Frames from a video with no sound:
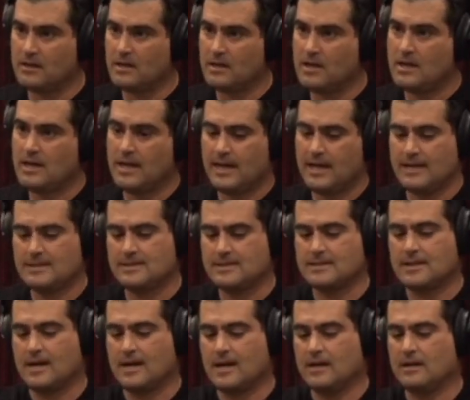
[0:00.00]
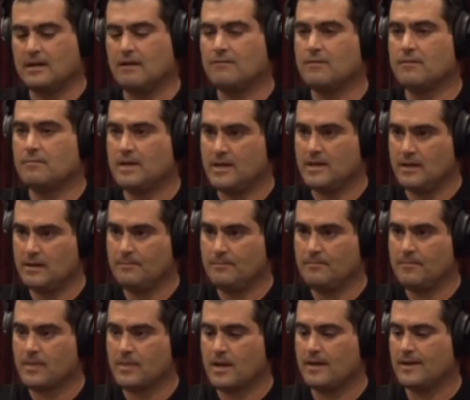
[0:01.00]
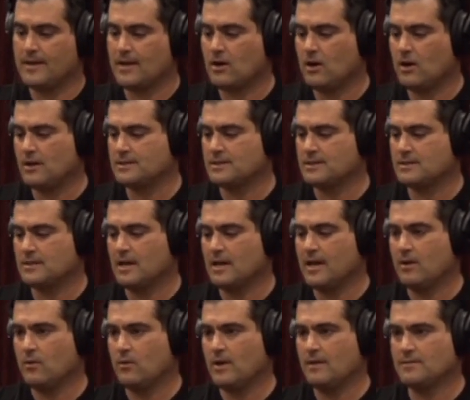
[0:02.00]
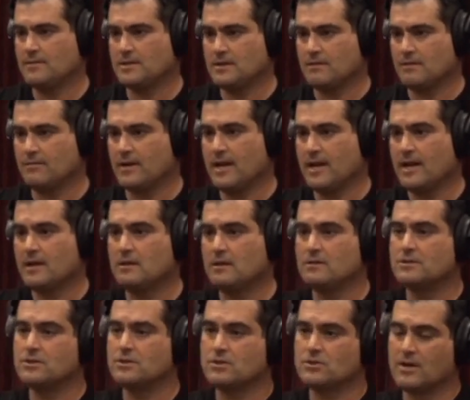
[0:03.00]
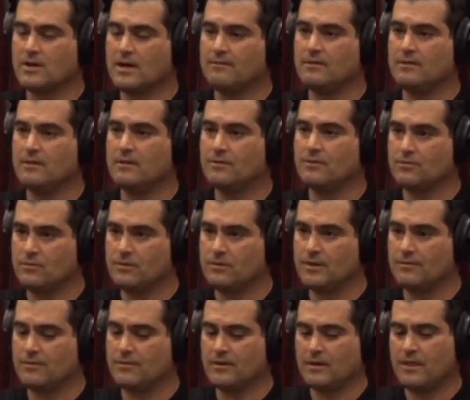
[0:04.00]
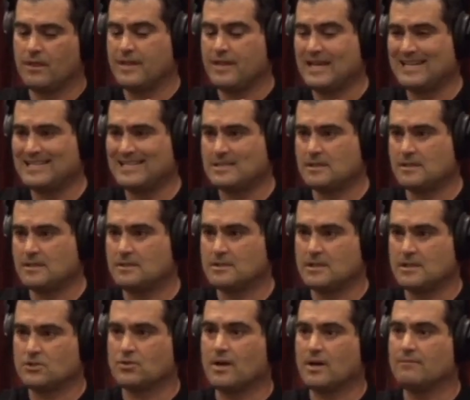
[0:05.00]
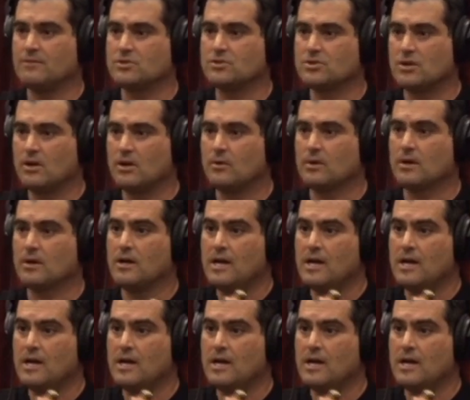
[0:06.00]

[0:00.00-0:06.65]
inside of the medium and that causes light waves at different angles to travel through different thicknesses and travel slower,